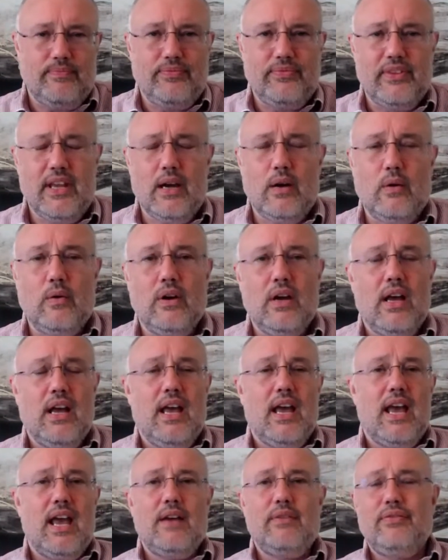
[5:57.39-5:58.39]
Now,
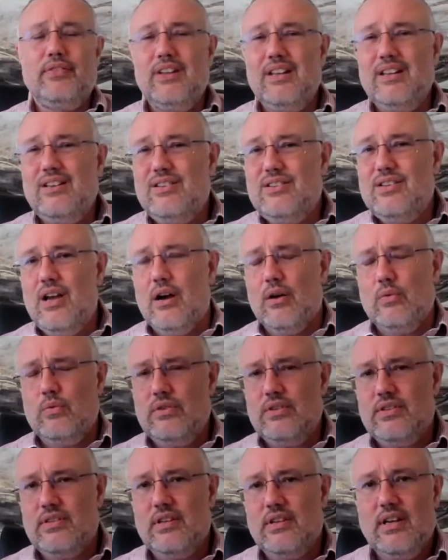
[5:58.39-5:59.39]
if they
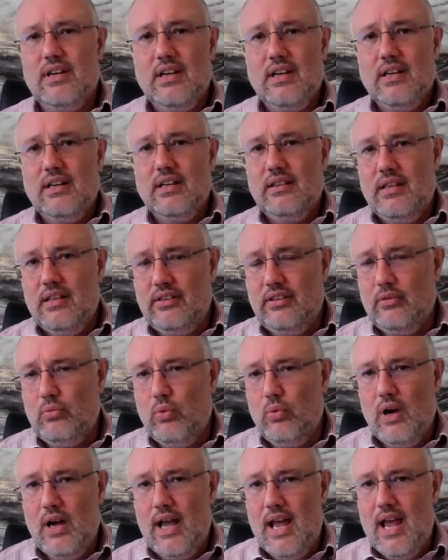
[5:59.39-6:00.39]
don't, this is
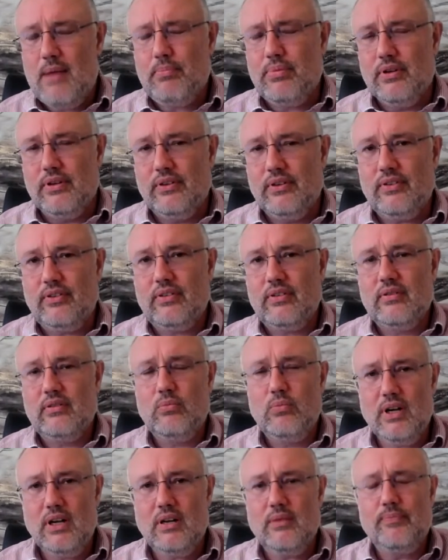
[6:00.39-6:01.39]
what happens.
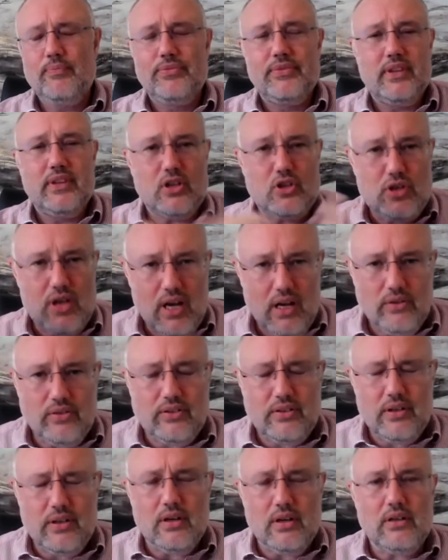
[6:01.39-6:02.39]
Well, your child
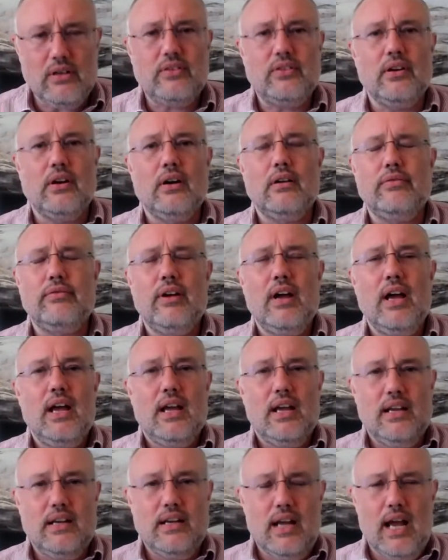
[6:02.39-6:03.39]
starts off
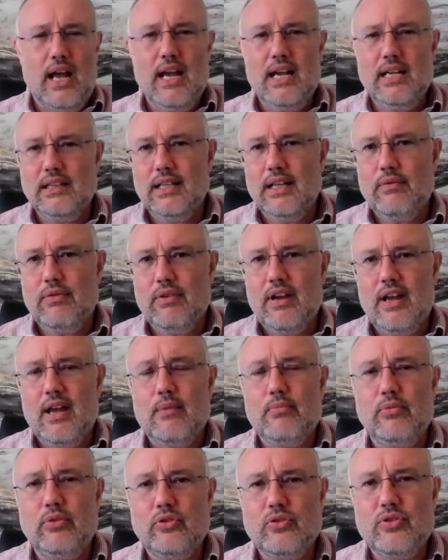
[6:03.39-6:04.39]
in A-level
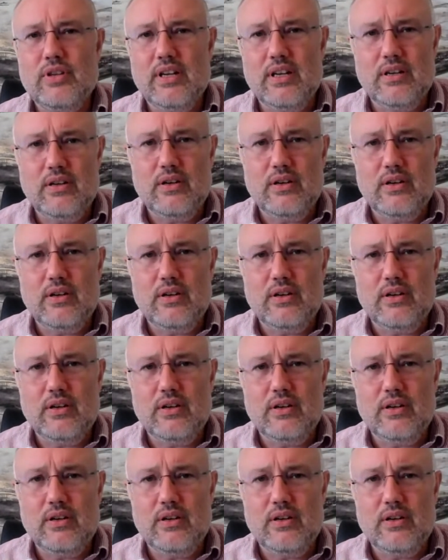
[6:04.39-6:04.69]
chemistry in